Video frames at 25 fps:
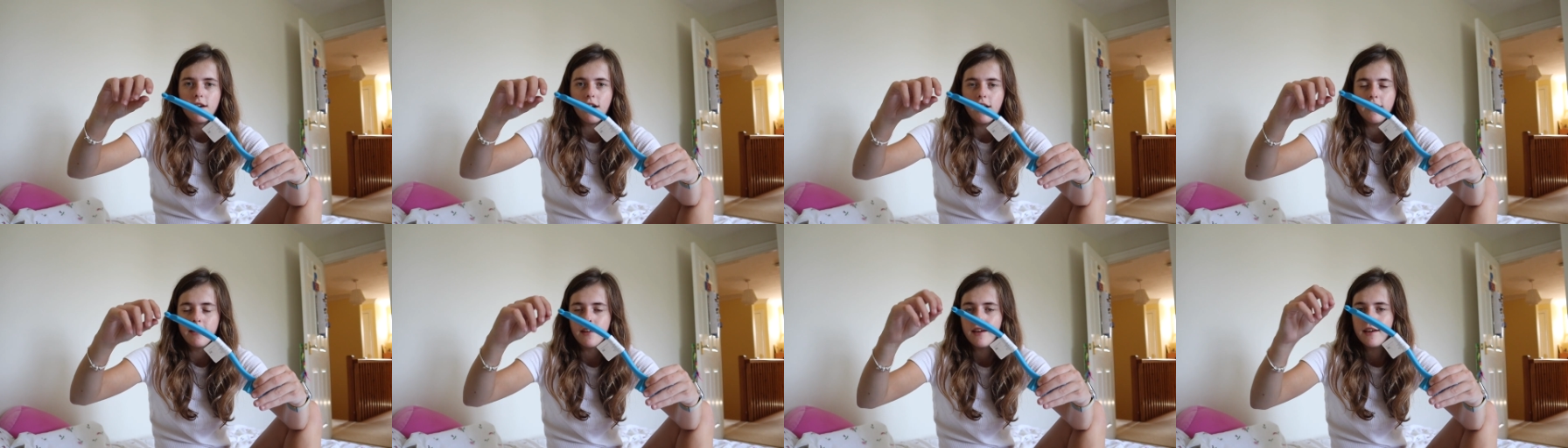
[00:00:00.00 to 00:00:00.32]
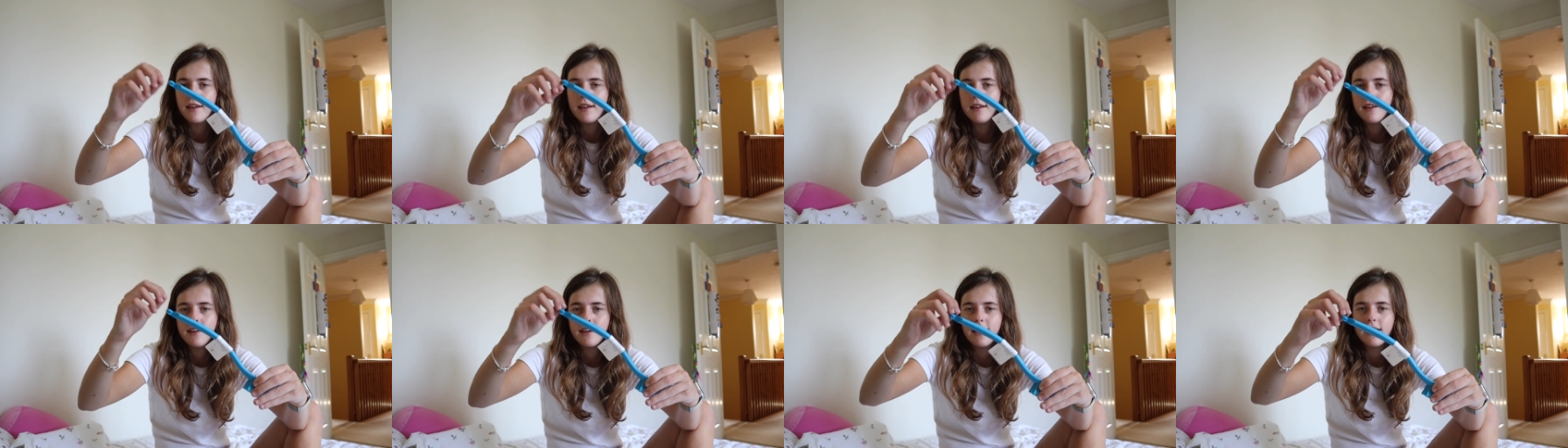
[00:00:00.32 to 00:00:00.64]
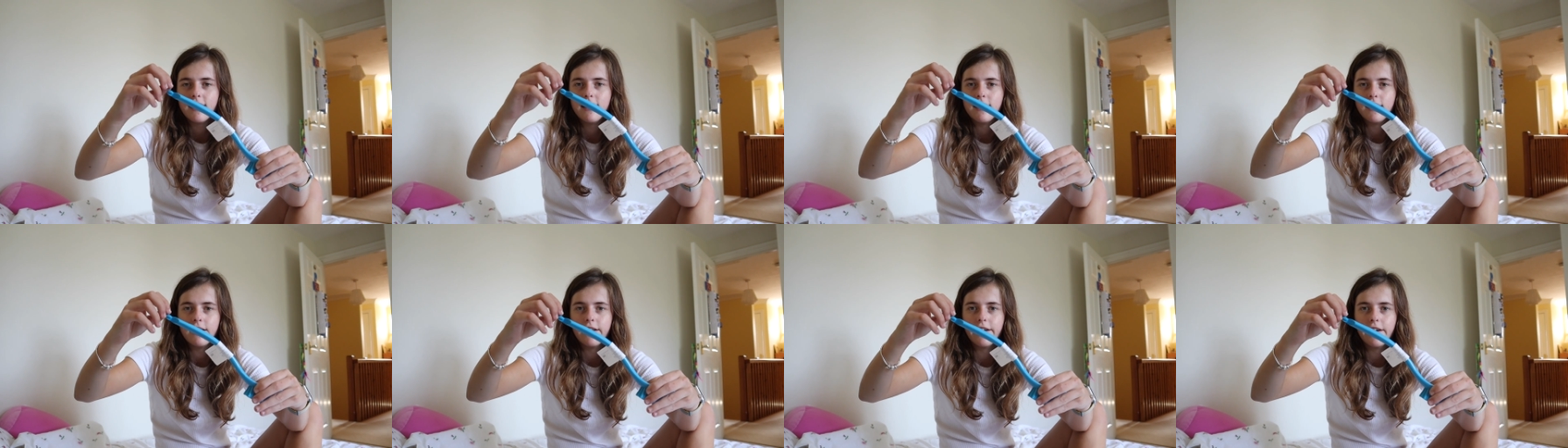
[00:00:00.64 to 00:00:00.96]
and then in
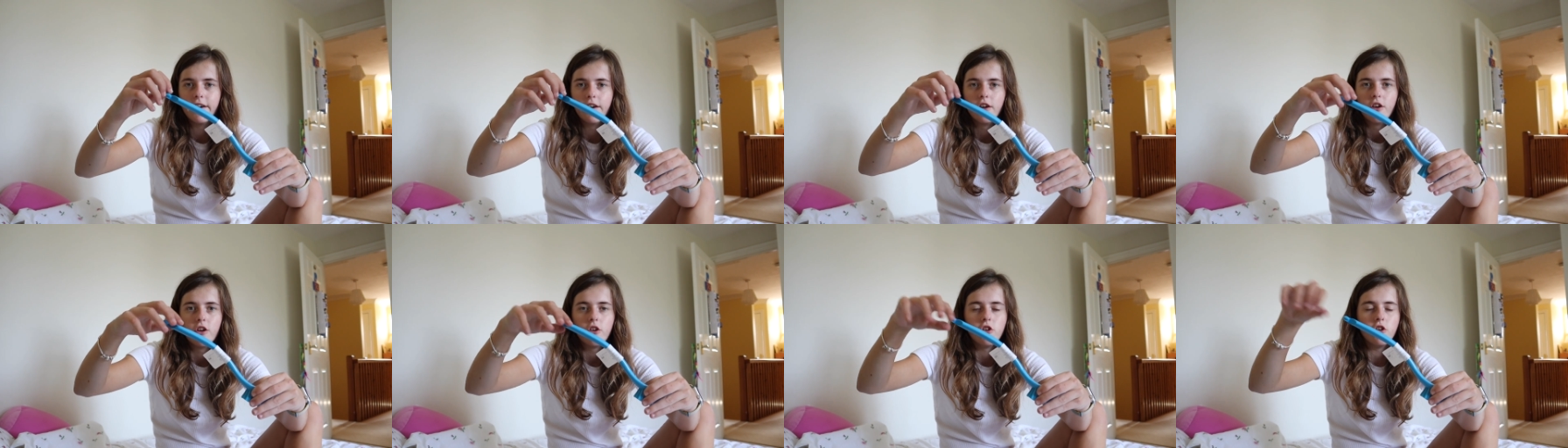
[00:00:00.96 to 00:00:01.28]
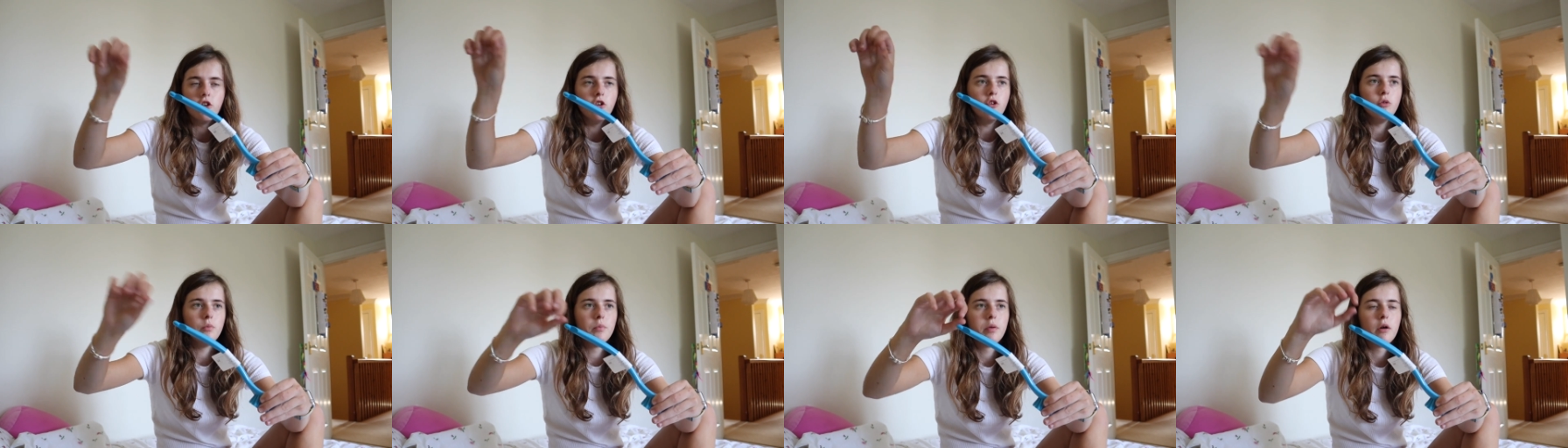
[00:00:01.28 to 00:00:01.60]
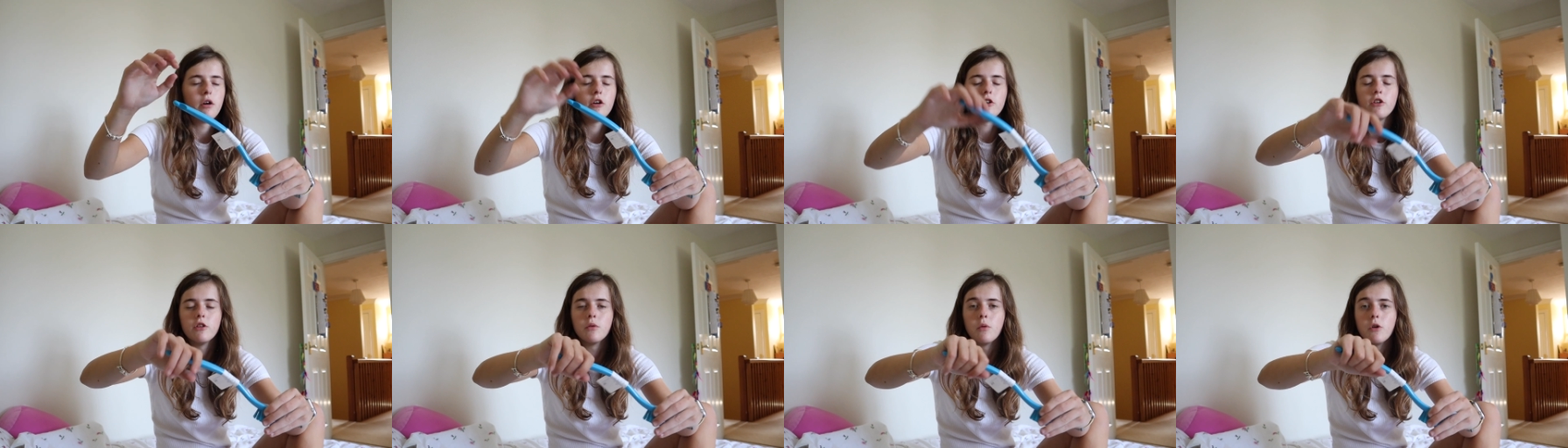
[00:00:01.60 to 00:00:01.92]
here you
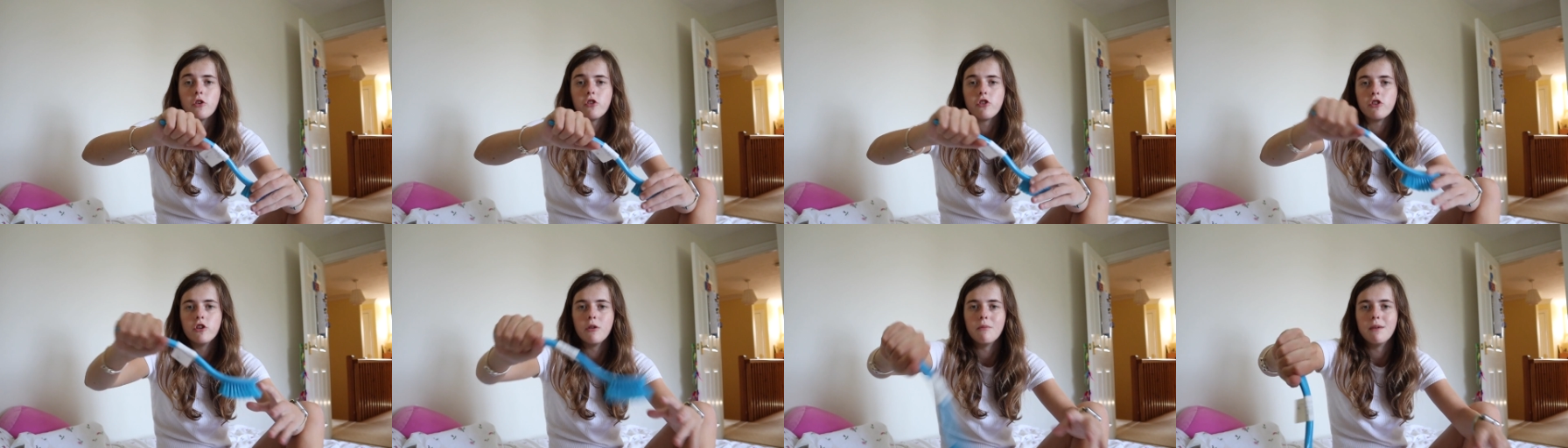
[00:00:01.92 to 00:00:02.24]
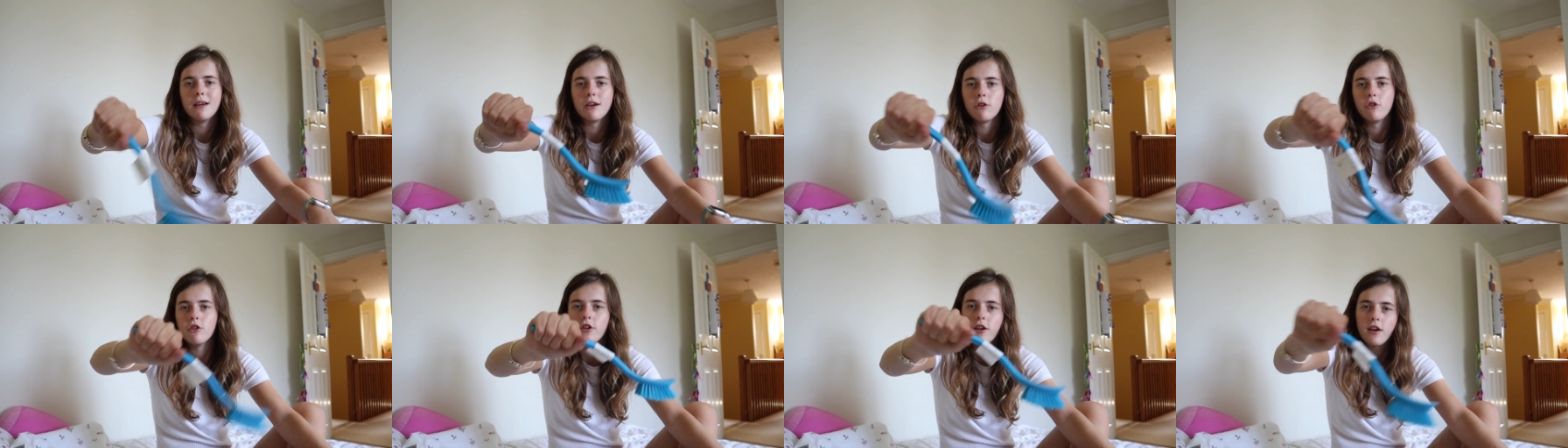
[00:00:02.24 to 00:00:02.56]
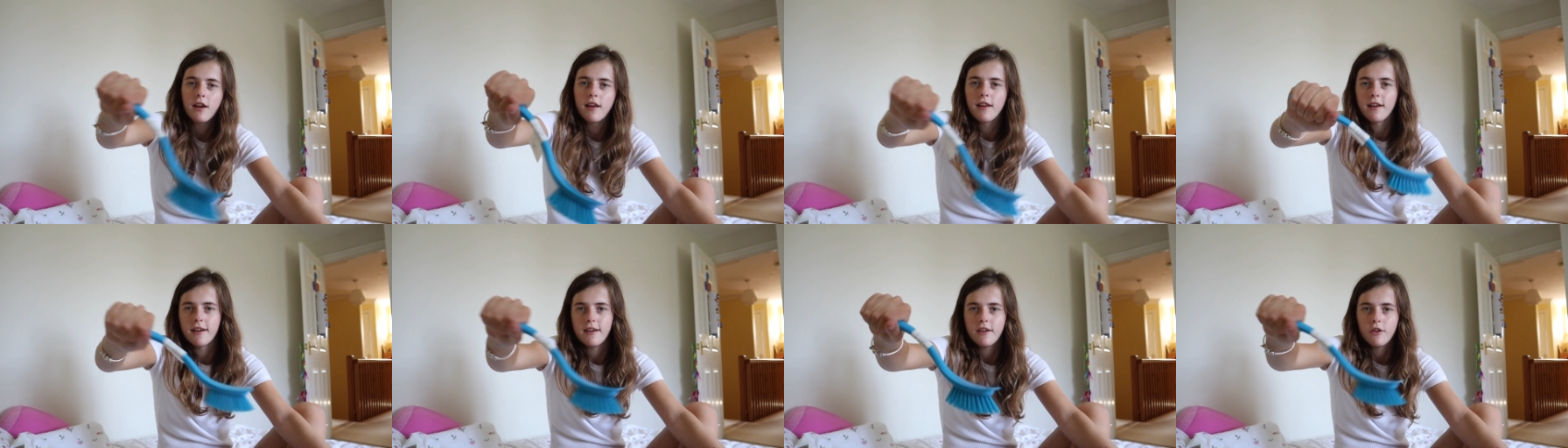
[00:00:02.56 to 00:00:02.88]
put the washing up liquid
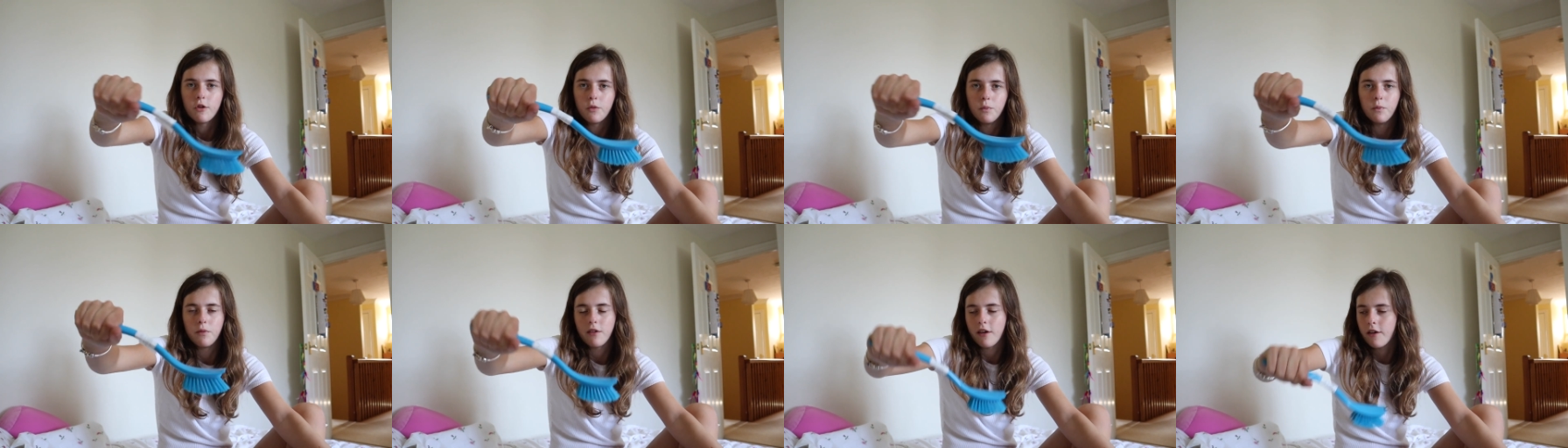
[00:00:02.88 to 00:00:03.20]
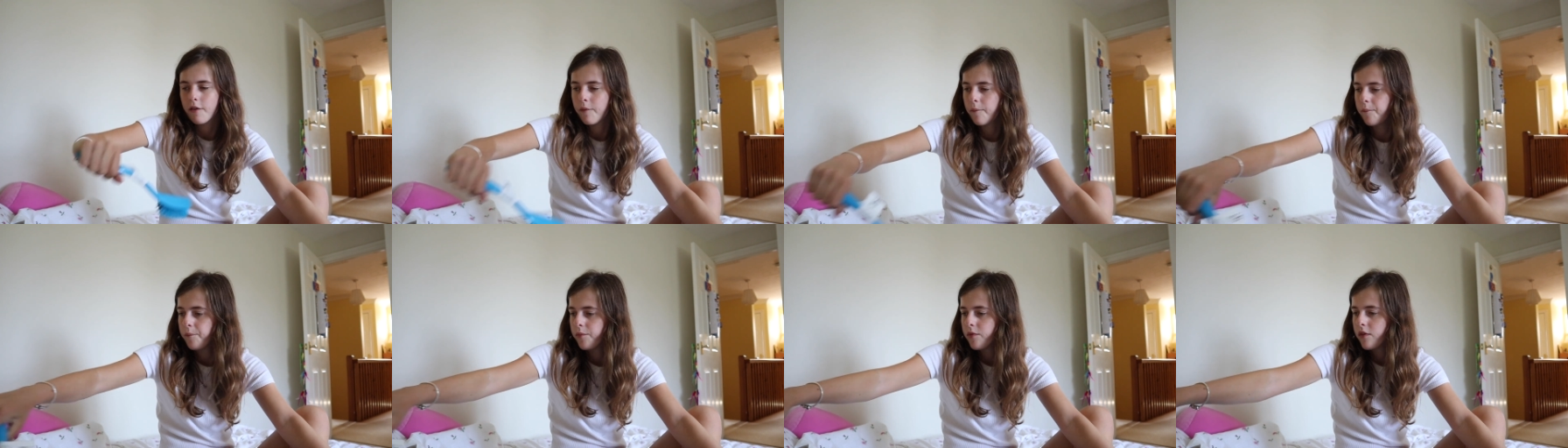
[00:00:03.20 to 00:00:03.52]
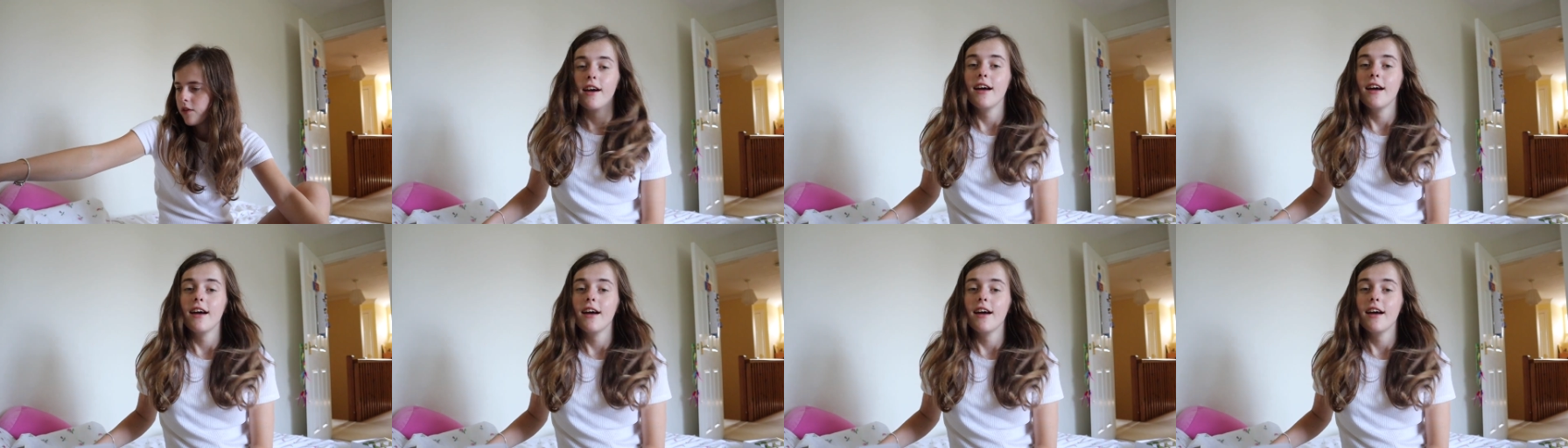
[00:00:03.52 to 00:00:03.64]
and it like comes out.